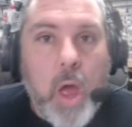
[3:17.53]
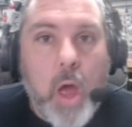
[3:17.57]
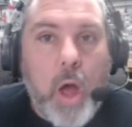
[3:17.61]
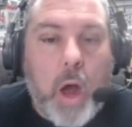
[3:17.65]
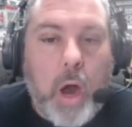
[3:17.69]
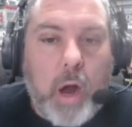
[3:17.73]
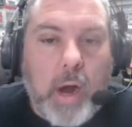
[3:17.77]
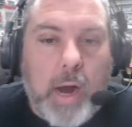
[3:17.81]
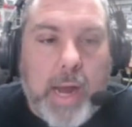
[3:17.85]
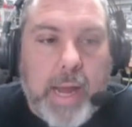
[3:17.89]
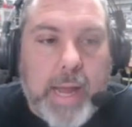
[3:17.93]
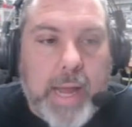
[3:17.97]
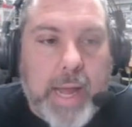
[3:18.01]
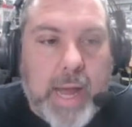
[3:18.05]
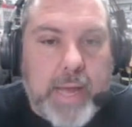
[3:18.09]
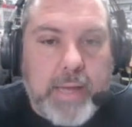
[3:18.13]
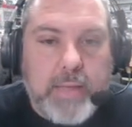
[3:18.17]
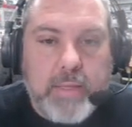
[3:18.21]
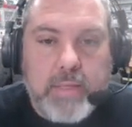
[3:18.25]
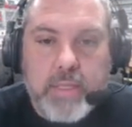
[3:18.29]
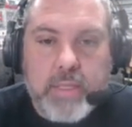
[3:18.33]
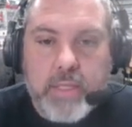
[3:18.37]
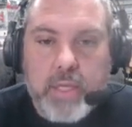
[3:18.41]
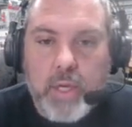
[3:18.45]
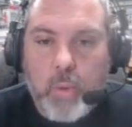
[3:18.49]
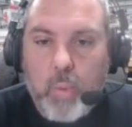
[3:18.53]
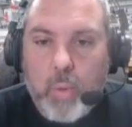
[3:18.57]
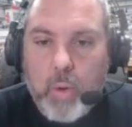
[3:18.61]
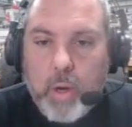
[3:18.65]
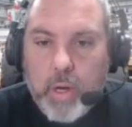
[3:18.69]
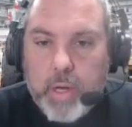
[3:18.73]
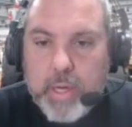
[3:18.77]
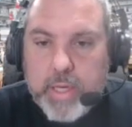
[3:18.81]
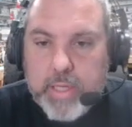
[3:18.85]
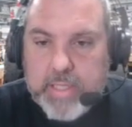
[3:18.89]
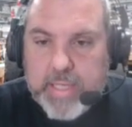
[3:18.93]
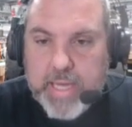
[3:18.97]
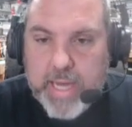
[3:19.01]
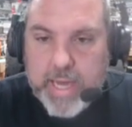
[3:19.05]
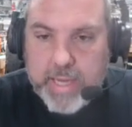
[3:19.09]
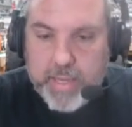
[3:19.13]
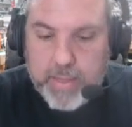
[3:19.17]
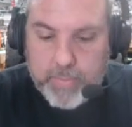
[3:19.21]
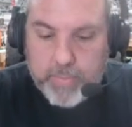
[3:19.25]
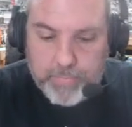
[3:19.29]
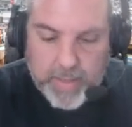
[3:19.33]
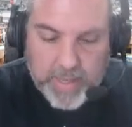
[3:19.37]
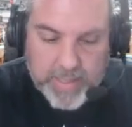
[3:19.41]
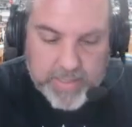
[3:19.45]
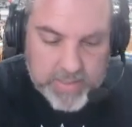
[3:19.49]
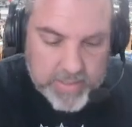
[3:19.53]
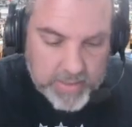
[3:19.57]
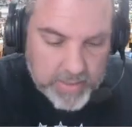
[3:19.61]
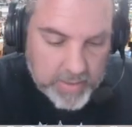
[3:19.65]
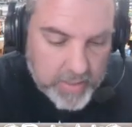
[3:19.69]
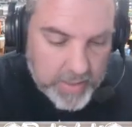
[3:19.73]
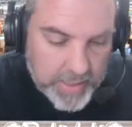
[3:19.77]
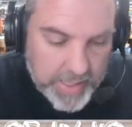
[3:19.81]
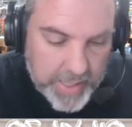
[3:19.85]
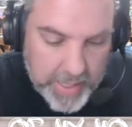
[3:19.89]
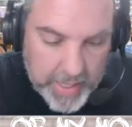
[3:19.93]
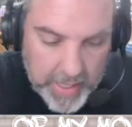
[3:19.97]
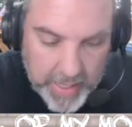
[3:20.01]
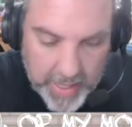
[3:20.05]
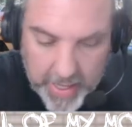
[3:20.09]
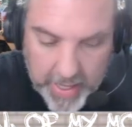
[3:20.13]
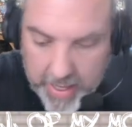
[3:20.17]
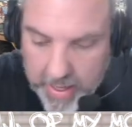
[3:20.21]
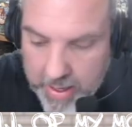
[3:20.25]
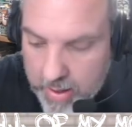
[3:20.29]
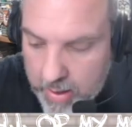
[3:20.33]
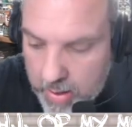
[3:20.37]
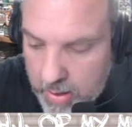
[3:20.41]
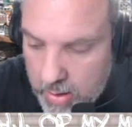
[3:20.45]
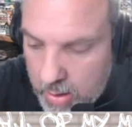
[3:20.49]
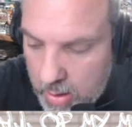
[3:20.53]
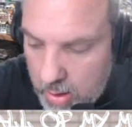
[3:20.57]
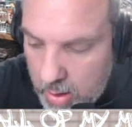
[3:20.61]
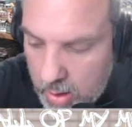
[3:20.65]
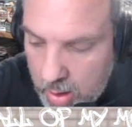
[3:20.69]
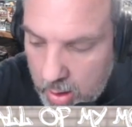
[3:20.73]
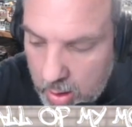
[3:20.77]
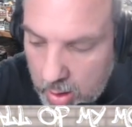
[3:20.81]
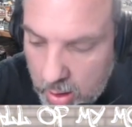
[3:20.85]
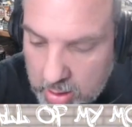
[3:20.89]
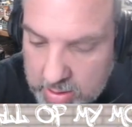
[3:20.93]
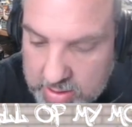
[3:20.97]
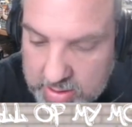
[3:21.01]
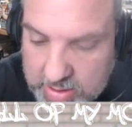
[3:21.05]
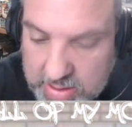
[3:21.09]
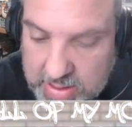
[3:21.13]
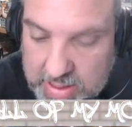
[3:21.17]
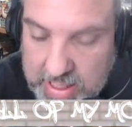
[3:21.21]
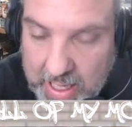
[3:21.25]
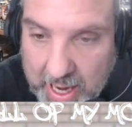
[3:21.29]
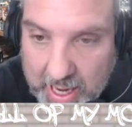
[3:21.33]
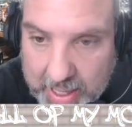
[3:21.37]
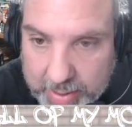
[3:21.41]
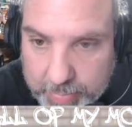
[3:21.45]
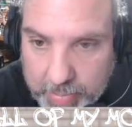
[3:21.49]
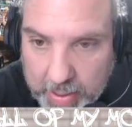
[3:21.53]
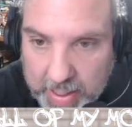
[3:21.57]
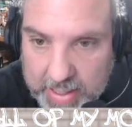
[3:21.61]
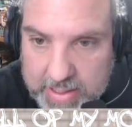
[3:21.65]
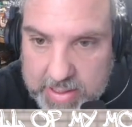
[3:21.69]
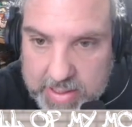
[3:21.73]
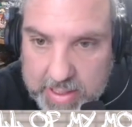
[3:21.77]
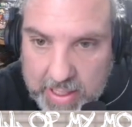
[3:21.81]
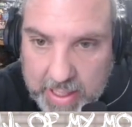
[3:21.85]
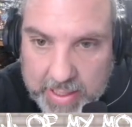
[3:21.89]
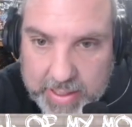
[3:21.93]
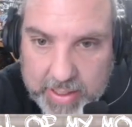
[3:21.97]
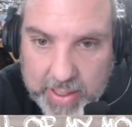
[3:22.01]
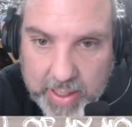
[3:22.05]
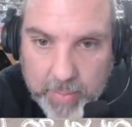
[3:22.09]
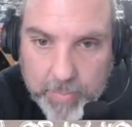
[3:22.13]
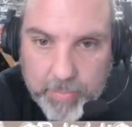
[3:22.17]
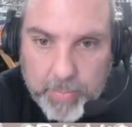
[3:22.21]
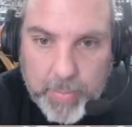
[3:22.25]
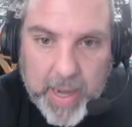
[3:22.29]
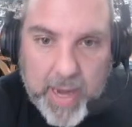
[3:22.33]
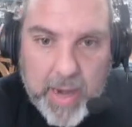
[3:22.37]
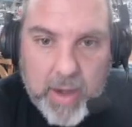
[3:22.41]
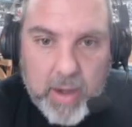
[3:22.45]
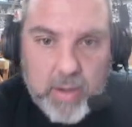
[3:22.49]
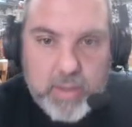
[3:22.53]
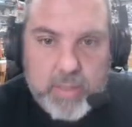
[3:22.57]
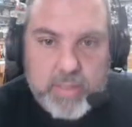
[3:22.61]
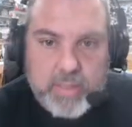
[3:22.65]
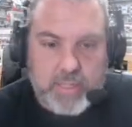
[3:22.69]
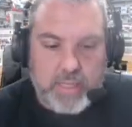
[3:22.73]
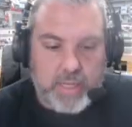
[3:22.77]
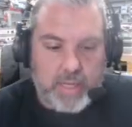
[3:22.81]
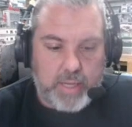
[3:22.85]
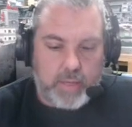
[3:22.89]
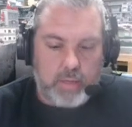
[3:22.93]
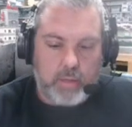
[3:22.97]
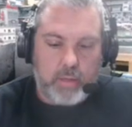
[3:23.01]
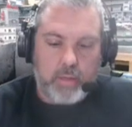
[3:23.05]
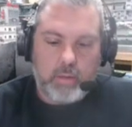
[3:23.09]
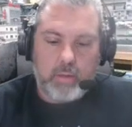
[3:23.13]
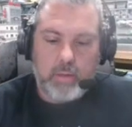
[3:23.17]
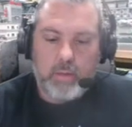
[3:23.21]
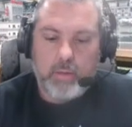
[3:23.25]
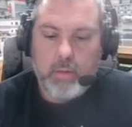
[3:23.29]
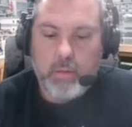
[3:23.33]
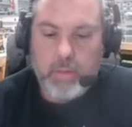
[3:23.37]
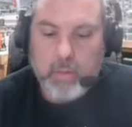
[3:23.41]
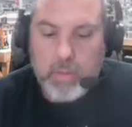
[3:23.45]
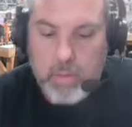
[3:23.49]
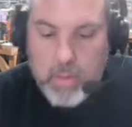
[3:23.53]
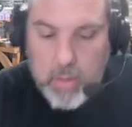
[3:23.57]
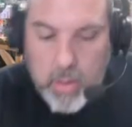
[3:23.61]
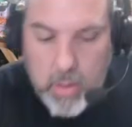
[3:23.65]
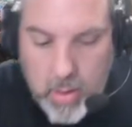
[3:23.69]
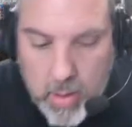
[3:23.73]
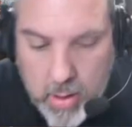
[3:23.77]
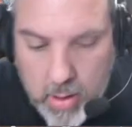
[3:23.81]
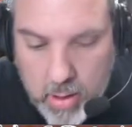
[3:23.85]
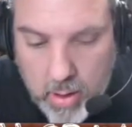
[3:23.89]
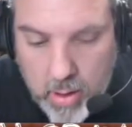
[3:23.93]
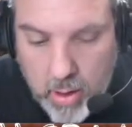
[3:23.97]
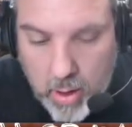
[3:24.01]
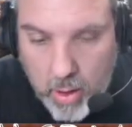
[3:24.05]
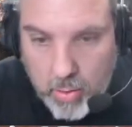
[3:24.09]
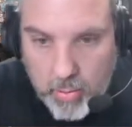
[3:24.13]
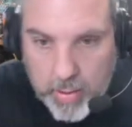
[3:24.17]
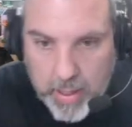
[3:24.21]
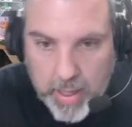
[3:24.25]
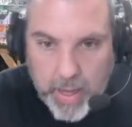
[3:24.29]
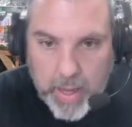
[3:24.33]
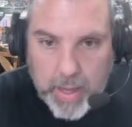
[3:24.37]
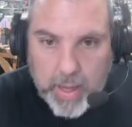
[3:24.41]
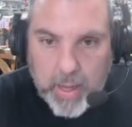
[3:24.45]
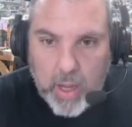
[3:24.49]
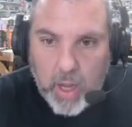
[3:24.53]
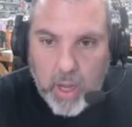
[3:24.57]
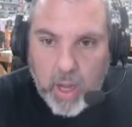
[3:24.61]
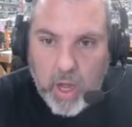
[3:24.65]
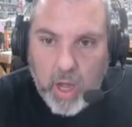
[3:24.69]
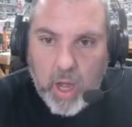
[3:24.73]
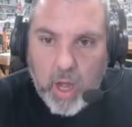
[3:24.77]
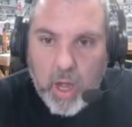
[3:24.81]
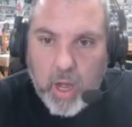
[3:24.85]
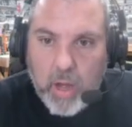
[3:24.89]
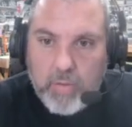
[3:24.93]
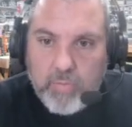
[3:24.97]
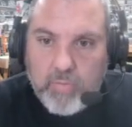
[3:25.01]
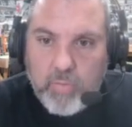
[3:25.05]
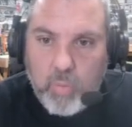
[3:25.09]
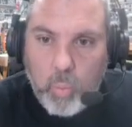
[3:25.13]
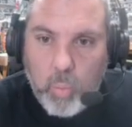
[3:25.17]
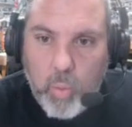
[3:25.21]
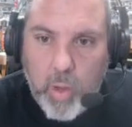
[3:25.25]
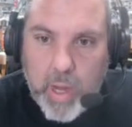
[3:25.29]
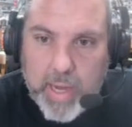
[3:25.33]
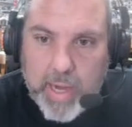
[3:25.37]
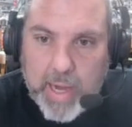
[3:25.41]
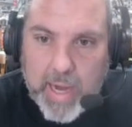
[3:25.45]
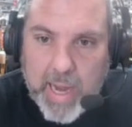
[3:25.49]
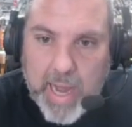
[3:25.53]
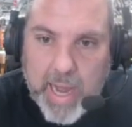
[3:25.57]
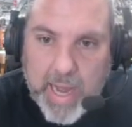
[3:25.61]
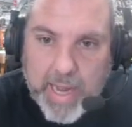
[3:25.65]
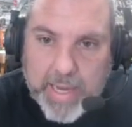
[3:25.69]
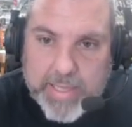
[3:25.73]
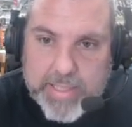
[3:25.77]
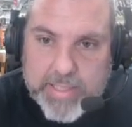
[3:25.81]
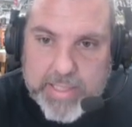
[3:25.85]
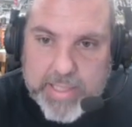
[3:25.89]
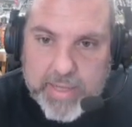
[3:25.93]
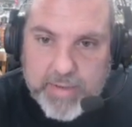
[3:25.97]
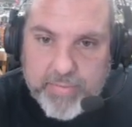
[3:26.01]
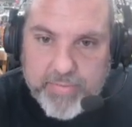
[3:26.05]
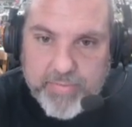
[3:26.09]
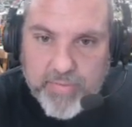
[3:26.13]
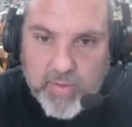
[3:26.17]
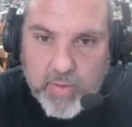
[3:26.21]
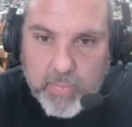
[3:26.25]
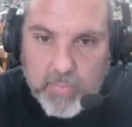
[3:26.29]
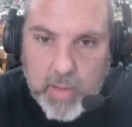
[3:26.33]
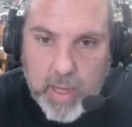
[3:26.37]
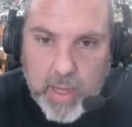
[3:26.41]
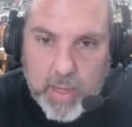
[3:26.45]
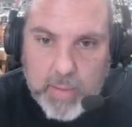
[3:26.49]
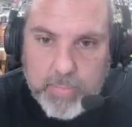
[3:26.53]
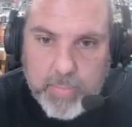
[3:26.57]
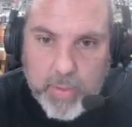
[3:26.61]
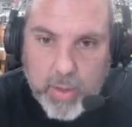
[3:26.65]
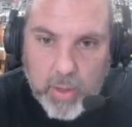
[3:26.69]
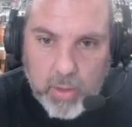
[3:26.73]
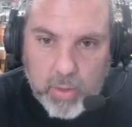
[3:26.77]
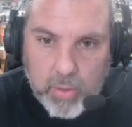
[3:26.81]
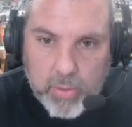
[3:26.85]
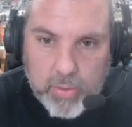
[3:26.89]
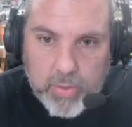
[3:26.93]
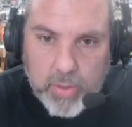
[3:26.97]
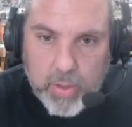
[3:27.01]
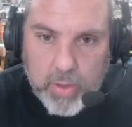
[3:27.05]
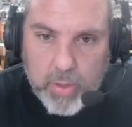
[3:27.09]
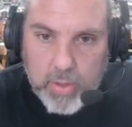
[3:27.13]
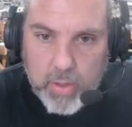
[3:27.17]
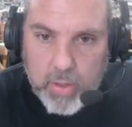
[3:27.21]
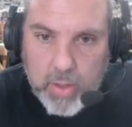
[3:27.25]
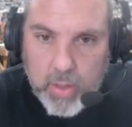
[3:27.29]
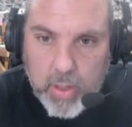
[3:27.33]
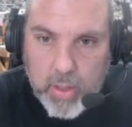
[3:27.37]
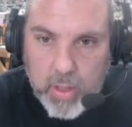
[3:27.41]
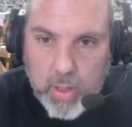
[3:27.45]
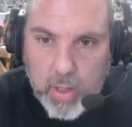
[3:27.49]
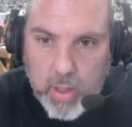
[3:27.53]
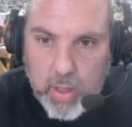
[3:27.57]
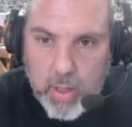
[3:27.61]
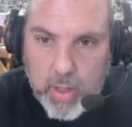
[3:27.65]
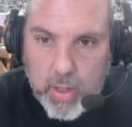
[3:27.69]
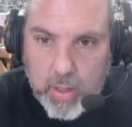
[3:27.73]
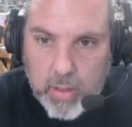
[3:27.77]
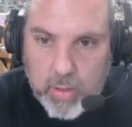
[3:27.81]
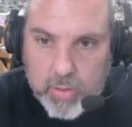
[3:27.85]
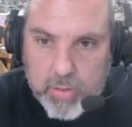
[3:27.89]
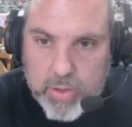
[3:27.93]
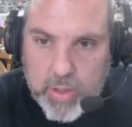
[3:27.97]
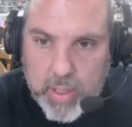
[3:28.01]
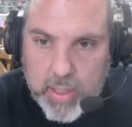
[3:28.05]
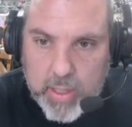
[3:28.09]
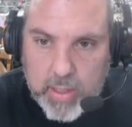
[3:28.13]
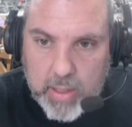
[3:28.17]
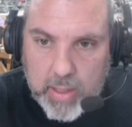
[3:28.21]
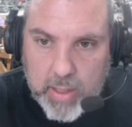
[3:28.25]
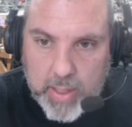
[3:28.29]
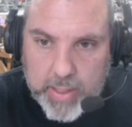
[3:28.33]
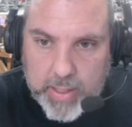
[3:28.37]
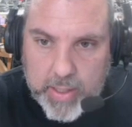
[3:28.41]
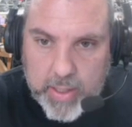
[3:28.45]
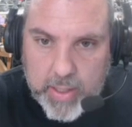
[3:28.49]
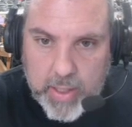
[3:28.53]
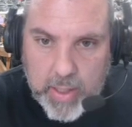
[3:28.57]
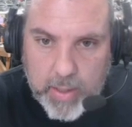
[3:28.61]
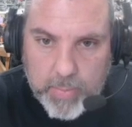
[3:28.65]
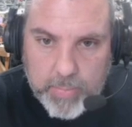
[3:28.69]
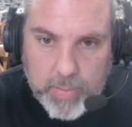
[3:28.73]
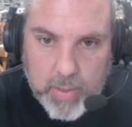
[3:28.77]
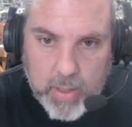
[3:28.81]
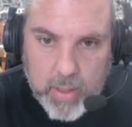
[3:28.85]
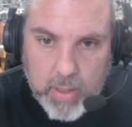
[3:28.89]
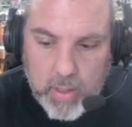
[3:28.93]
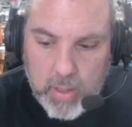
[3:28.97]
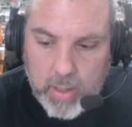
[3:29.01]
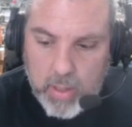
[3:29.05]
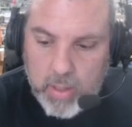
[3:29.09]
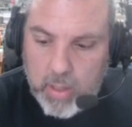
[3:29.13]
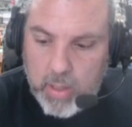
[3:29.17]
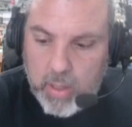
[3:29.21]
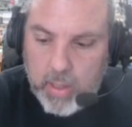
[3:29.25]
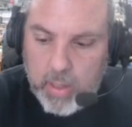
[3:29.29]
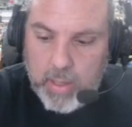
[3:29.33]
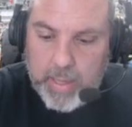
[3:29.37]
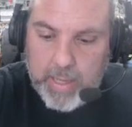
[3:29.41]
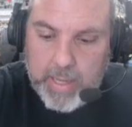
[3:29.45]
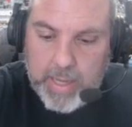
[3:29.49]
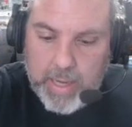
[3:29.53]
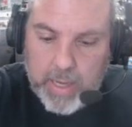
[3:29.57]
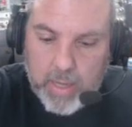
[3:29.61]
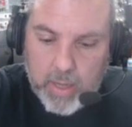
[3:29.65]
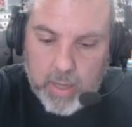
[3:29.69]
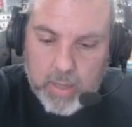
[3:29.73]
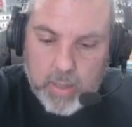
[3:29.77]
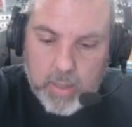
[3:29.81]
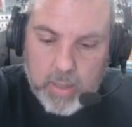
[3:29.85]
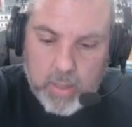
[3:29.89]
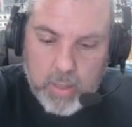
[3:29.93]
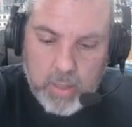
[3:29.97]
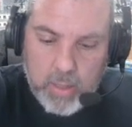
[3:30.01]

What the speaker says: Alright guys, so we're going to take basically a side-by-side comparison, okay, of what I did for my build. I'll try to line it up here